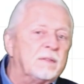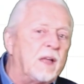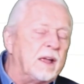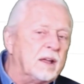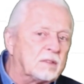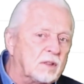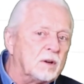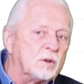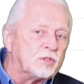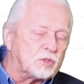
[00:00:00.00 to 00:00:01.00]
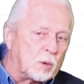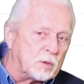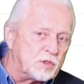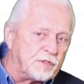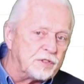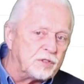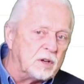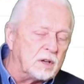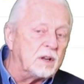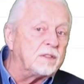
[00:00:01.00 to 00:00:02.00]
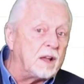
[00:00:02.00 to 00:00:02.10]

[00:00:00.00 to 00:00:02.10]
They hit their storage facility.